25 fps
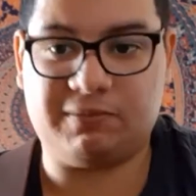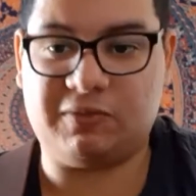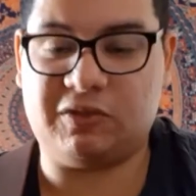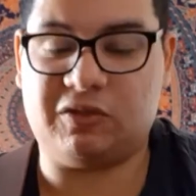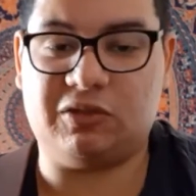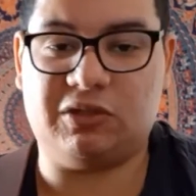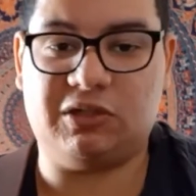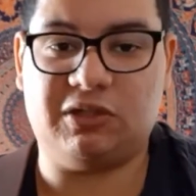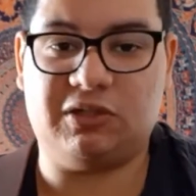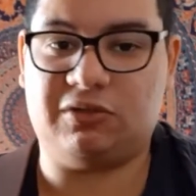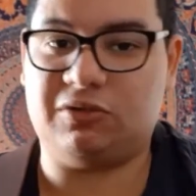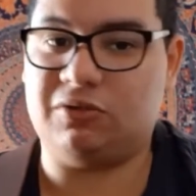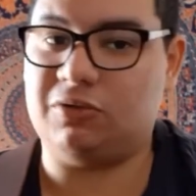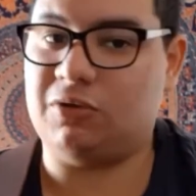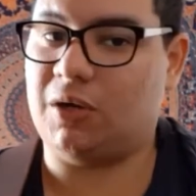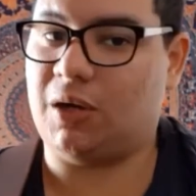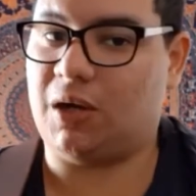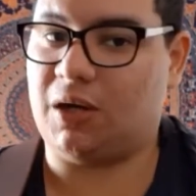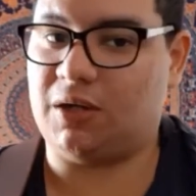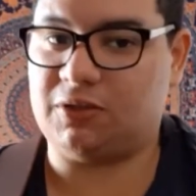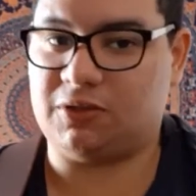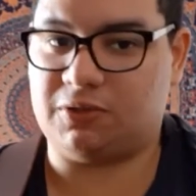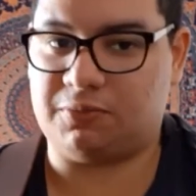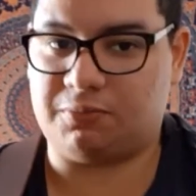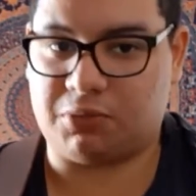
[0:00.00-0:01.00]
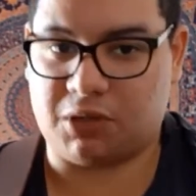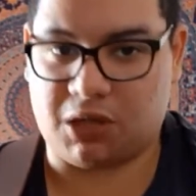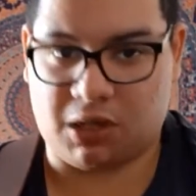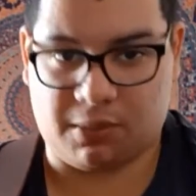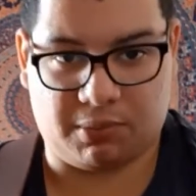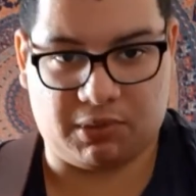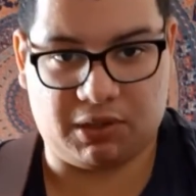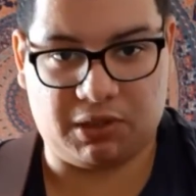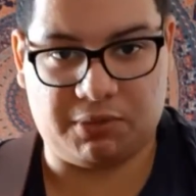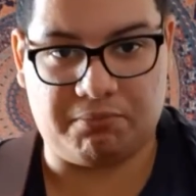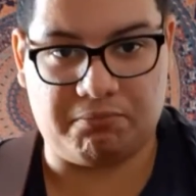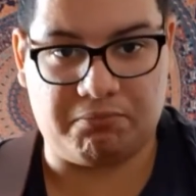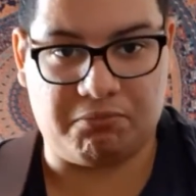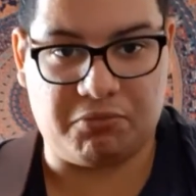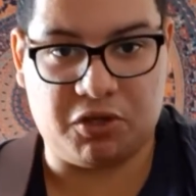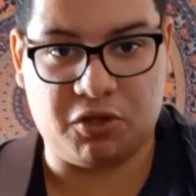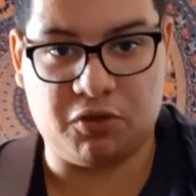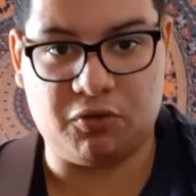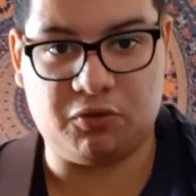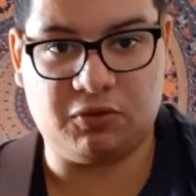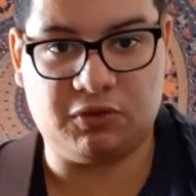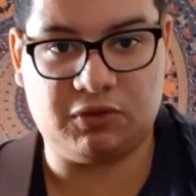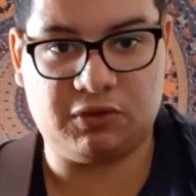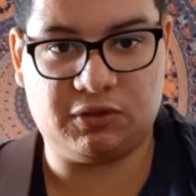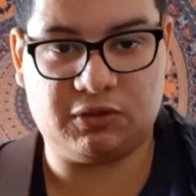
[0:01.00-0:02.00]
you need to know how to properly
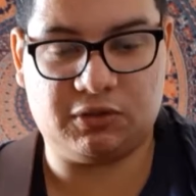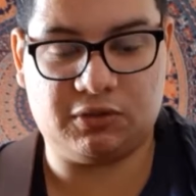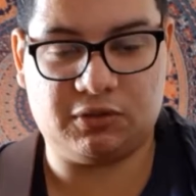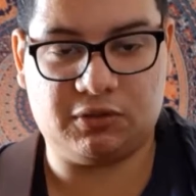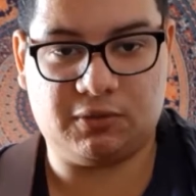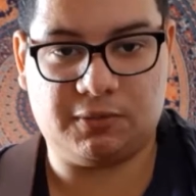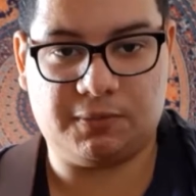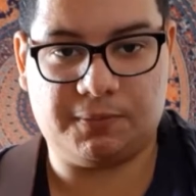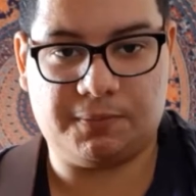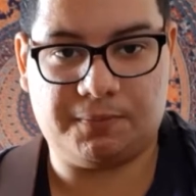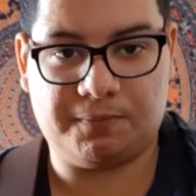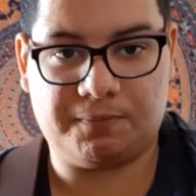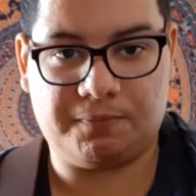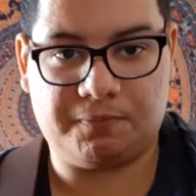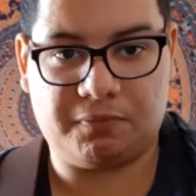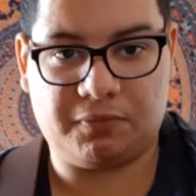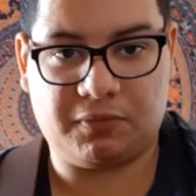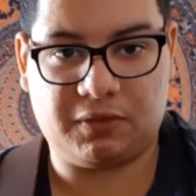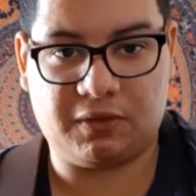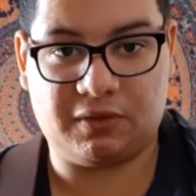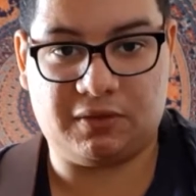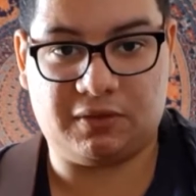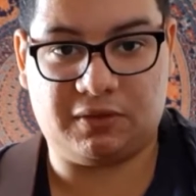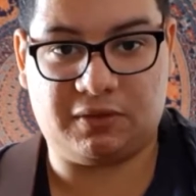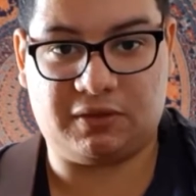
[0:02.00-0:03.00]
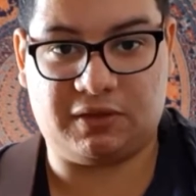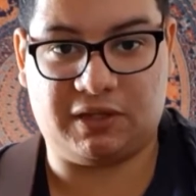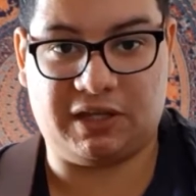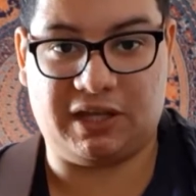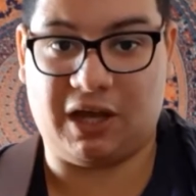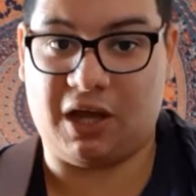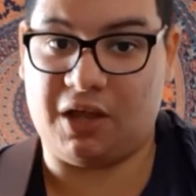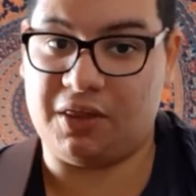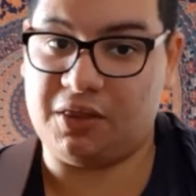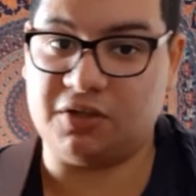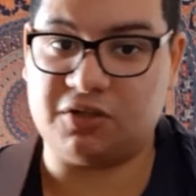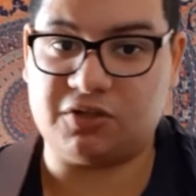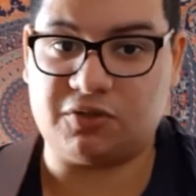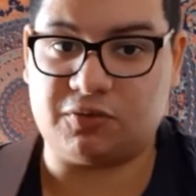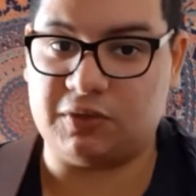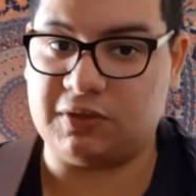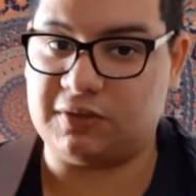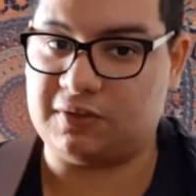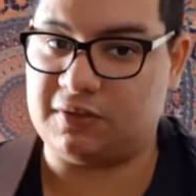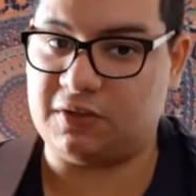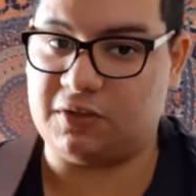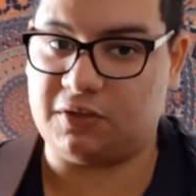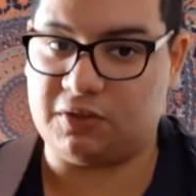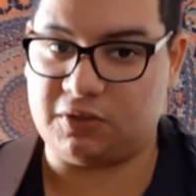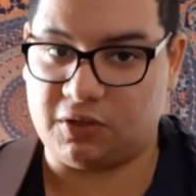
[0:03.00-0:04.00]
mute the other strings
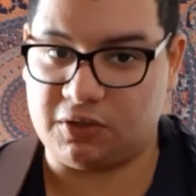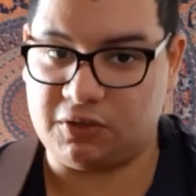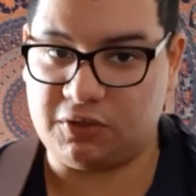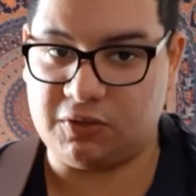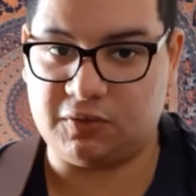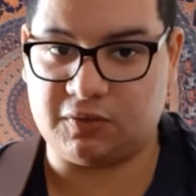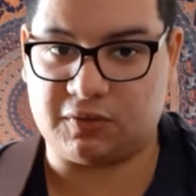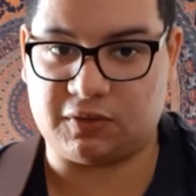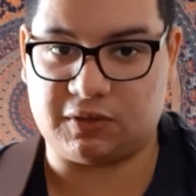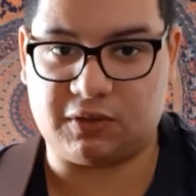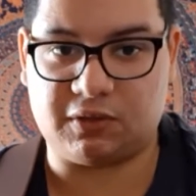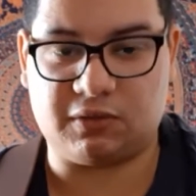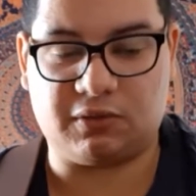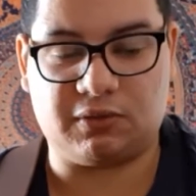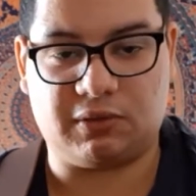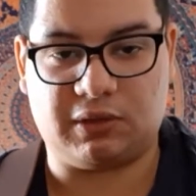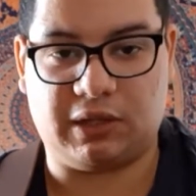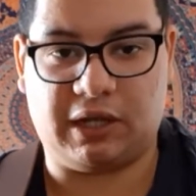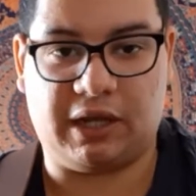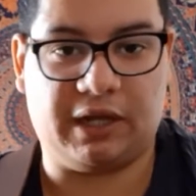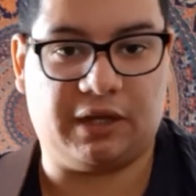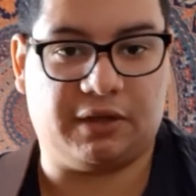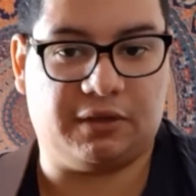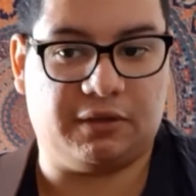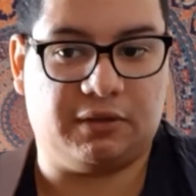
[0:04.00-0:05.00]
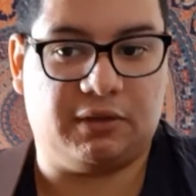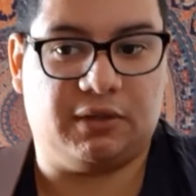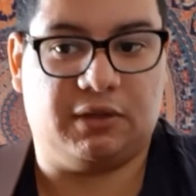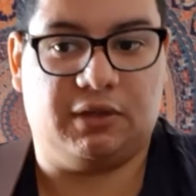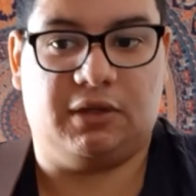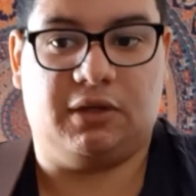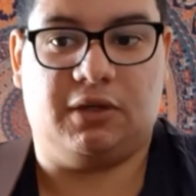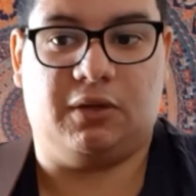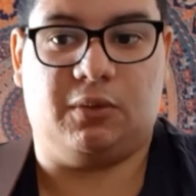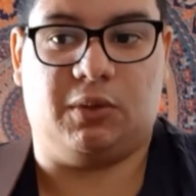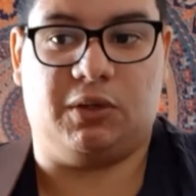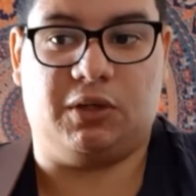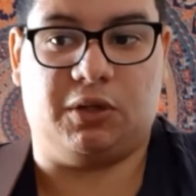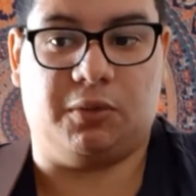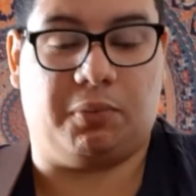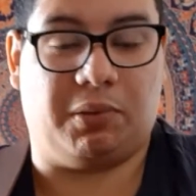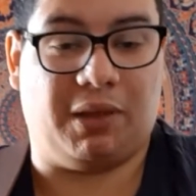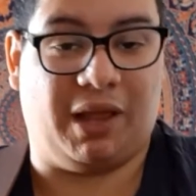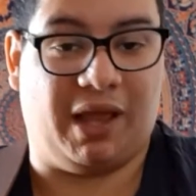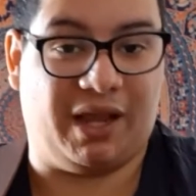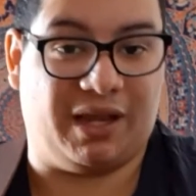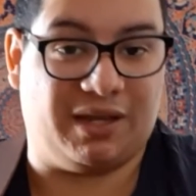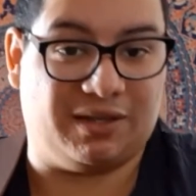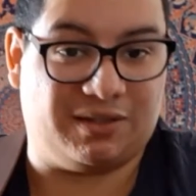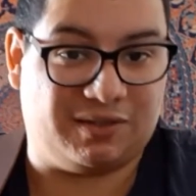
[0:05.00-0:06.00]
that you're not using. Like, when you're
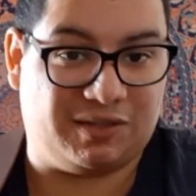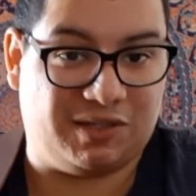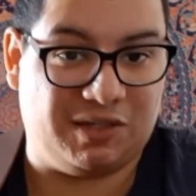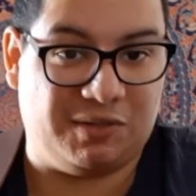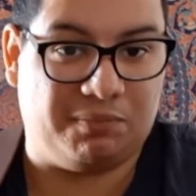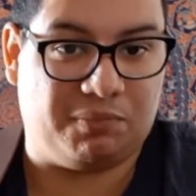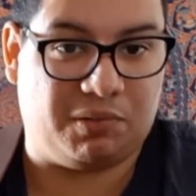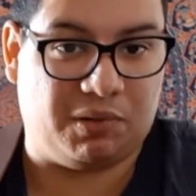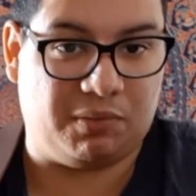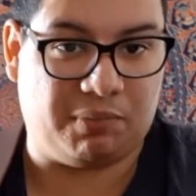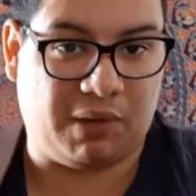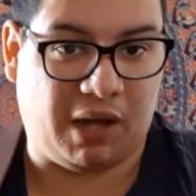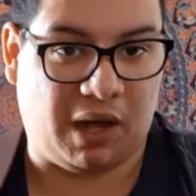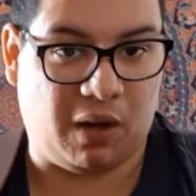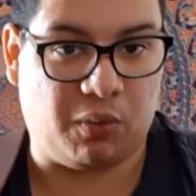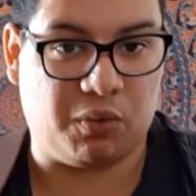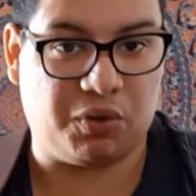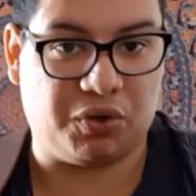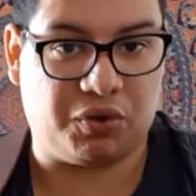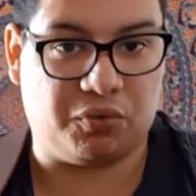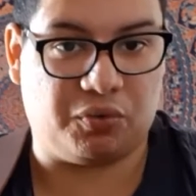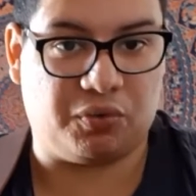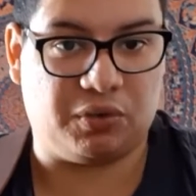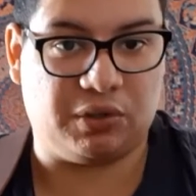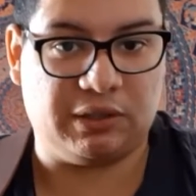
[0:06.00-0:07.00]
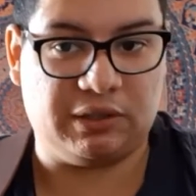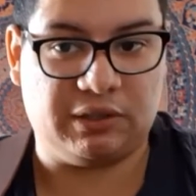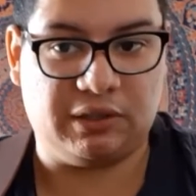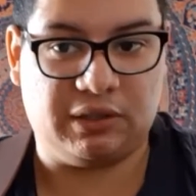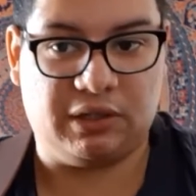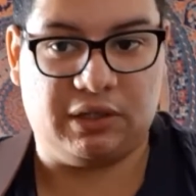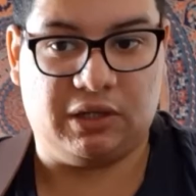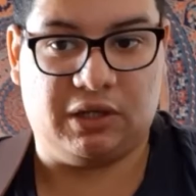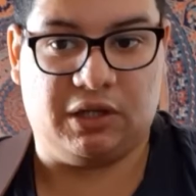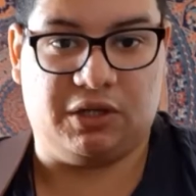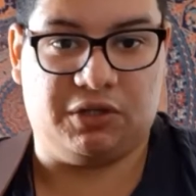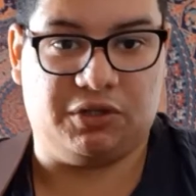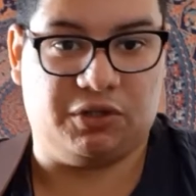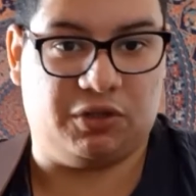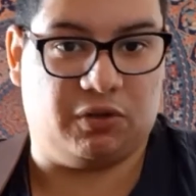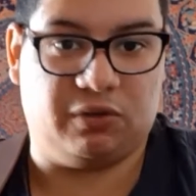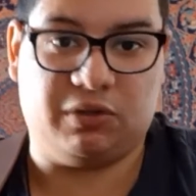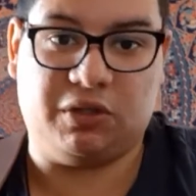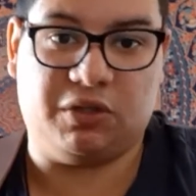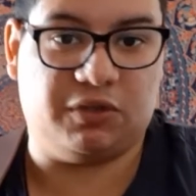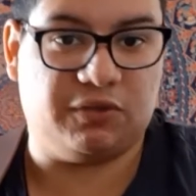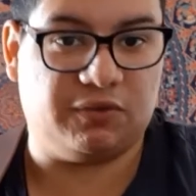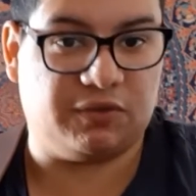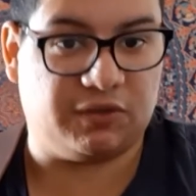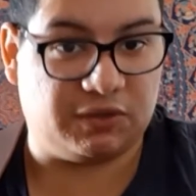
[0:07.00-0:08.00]
playing a simple power chord, you're
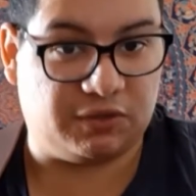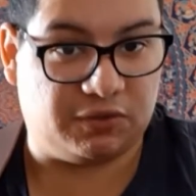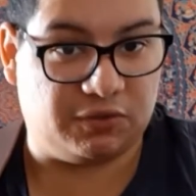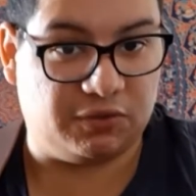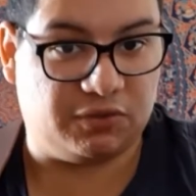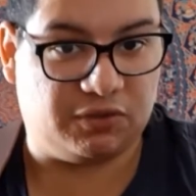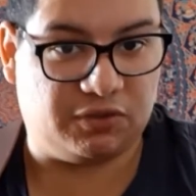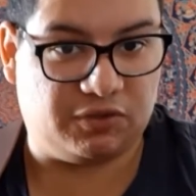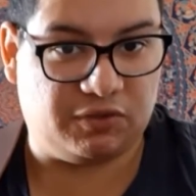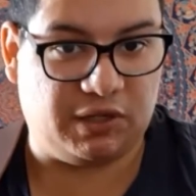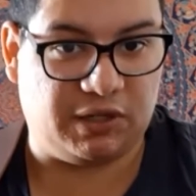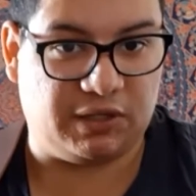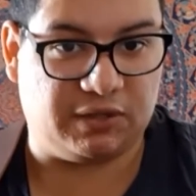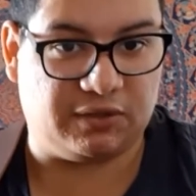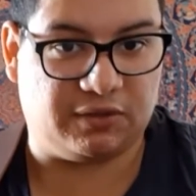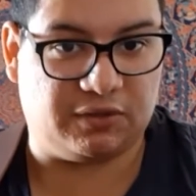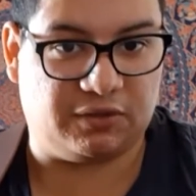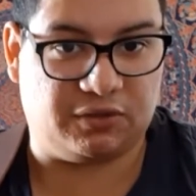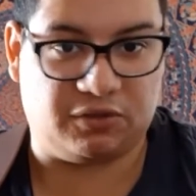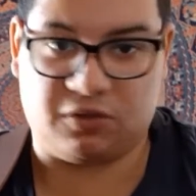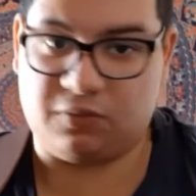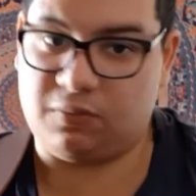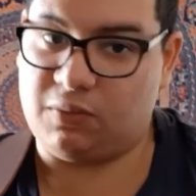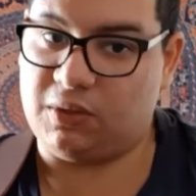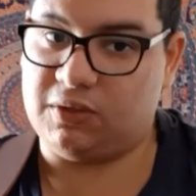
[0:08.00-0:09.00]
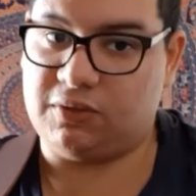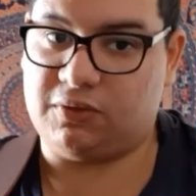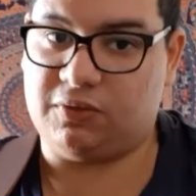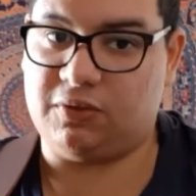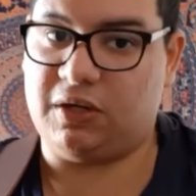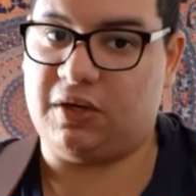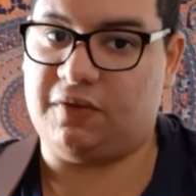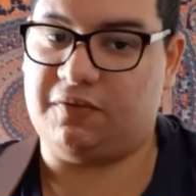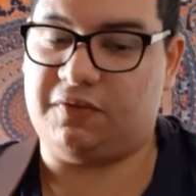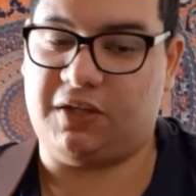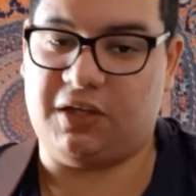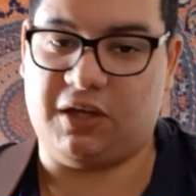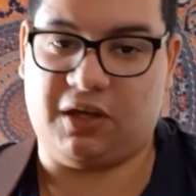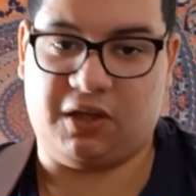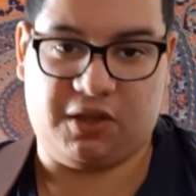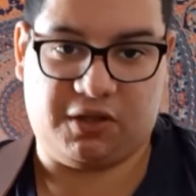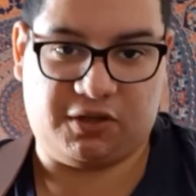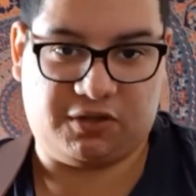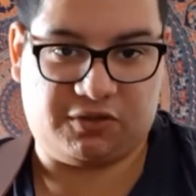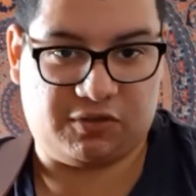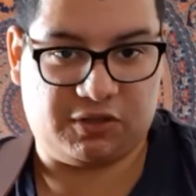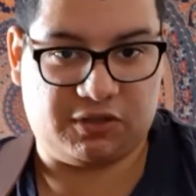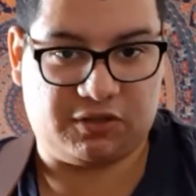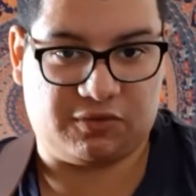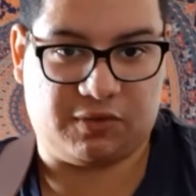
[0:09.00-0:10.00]
only using 2 strings. You don't want to have the other
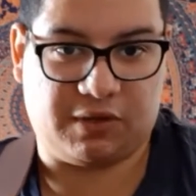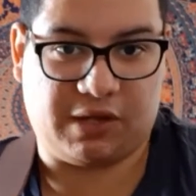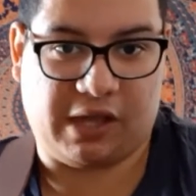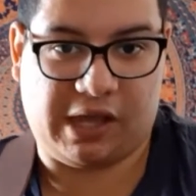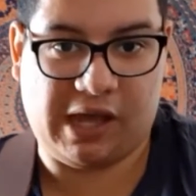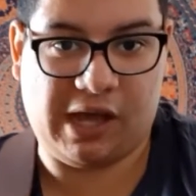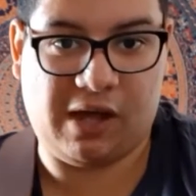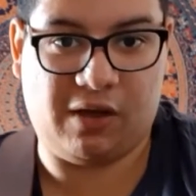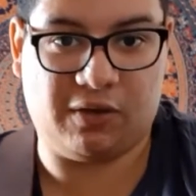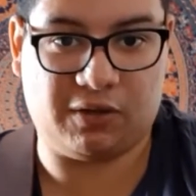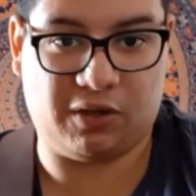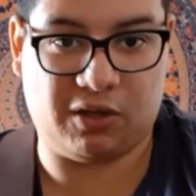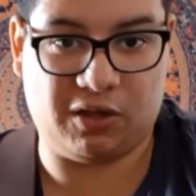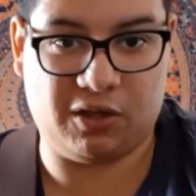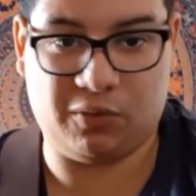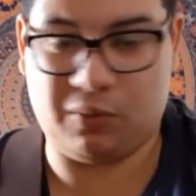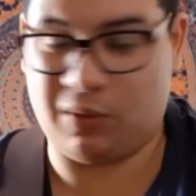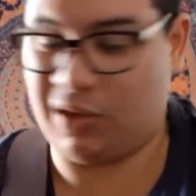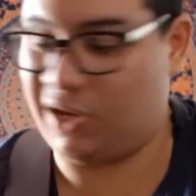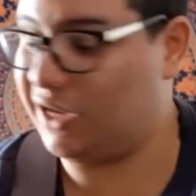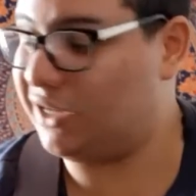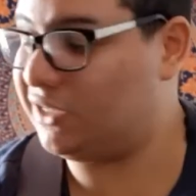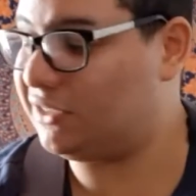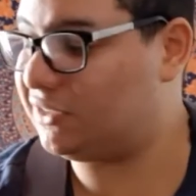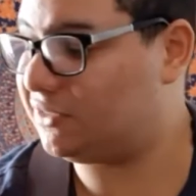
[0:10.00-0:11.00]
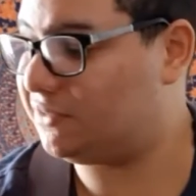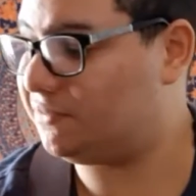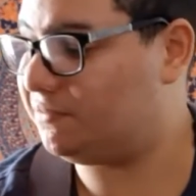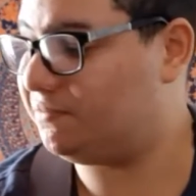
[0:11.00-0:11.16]
strings ringing out. Otherwise,